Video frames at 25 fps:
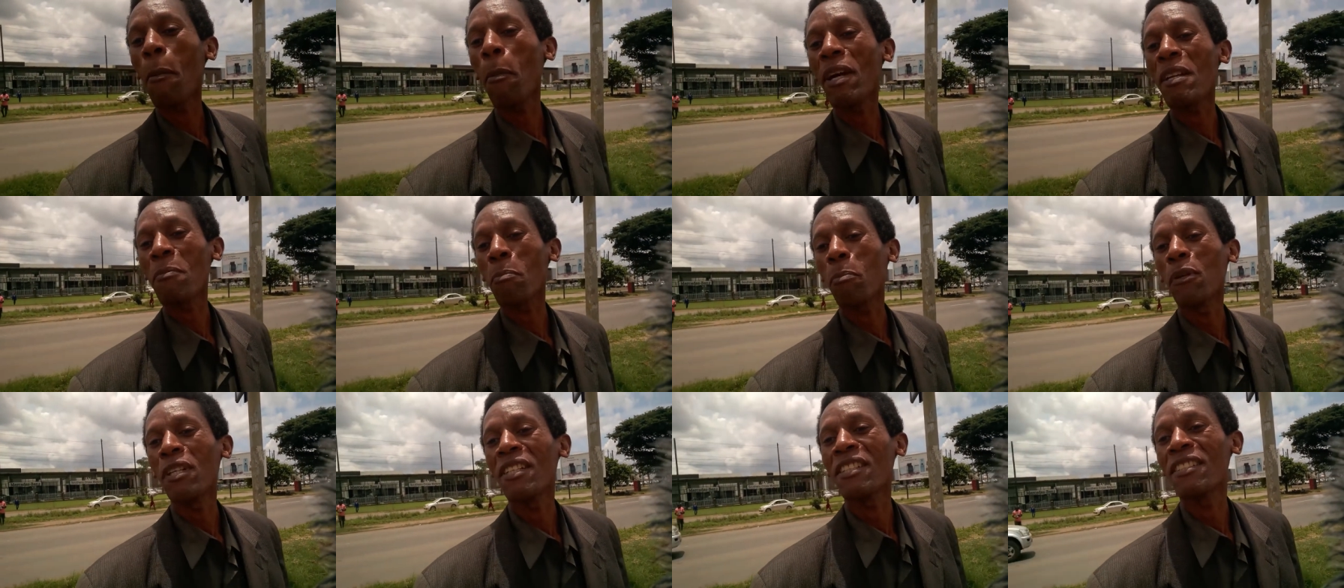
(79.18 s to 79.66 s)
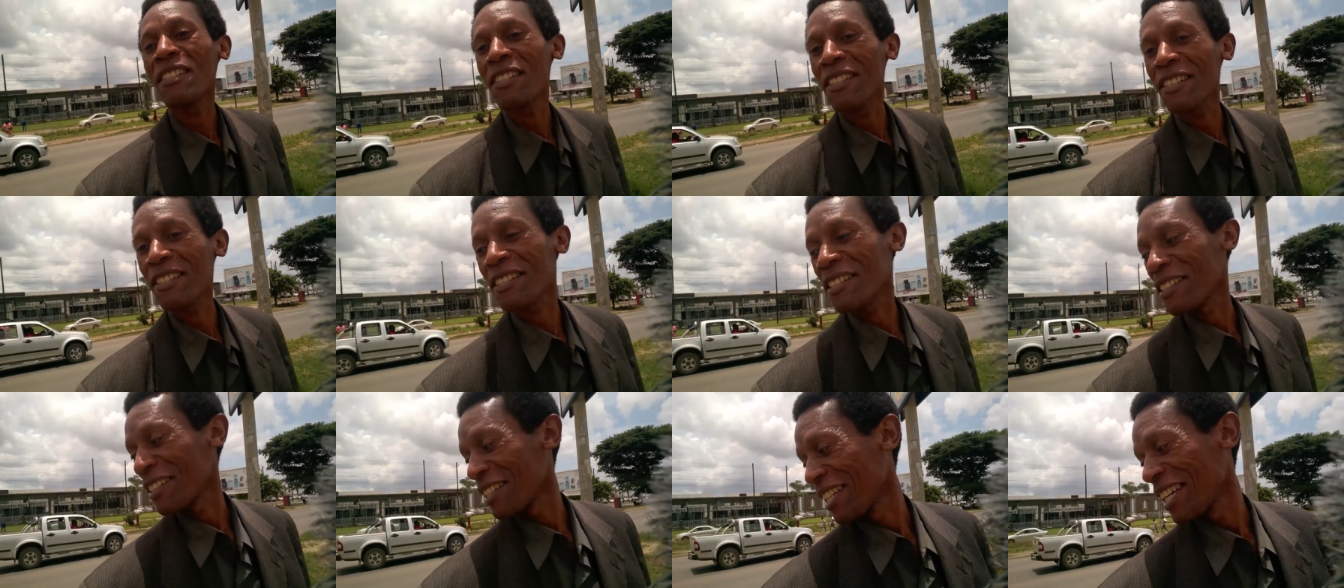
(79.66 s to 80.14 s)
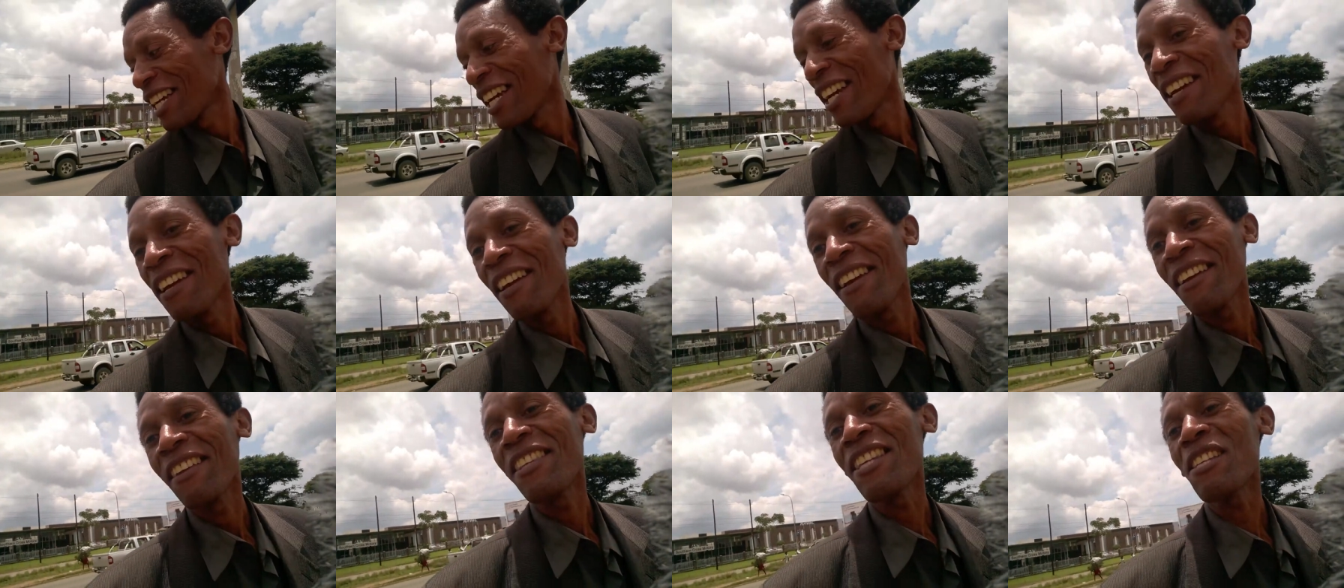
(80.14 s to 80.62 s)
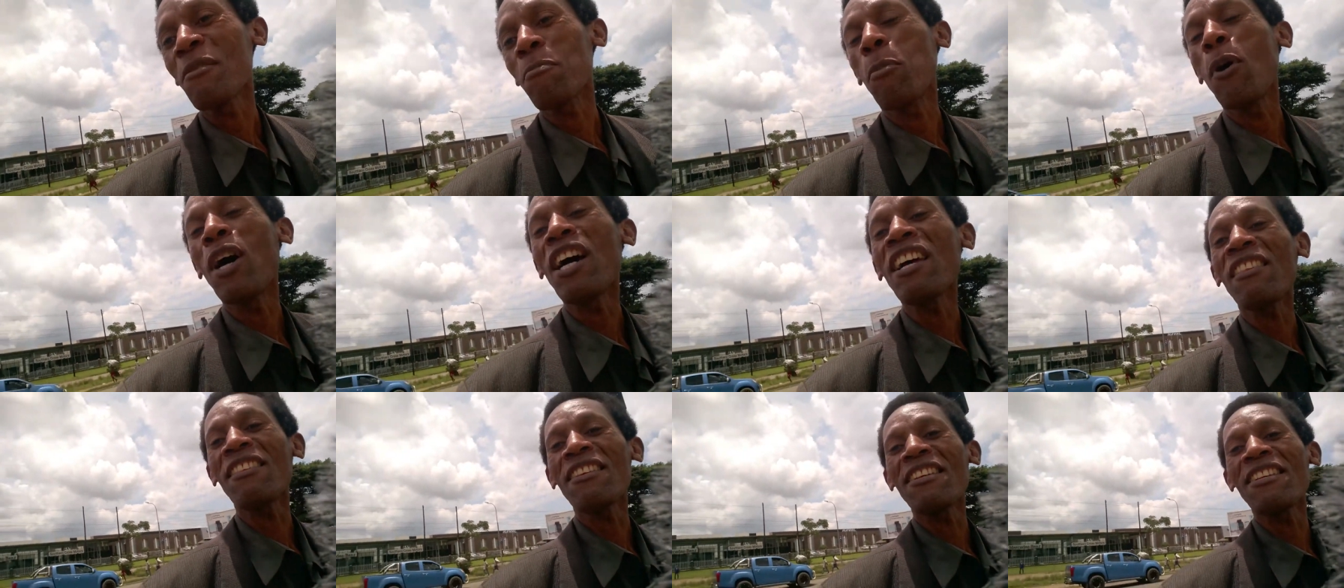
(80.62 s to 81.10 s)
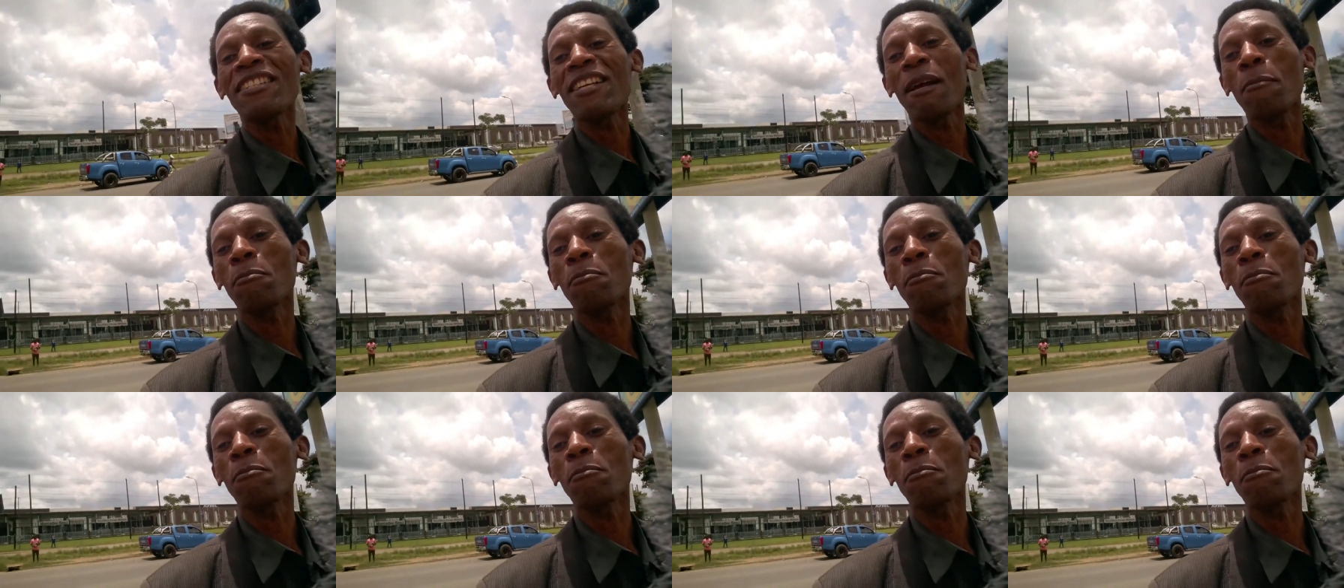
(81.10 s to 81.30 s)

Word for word: about politics. This boy thinks